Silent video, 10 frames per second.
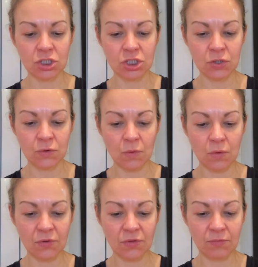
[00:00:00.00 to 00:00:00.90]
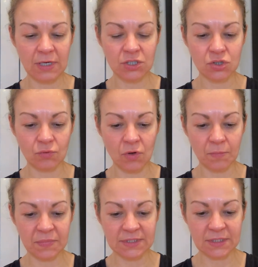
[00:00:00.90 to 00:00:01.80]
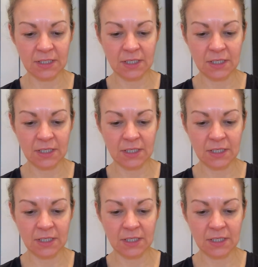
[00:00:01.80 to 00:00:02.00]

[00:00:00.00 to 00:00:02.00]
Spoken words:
2 or 3 drops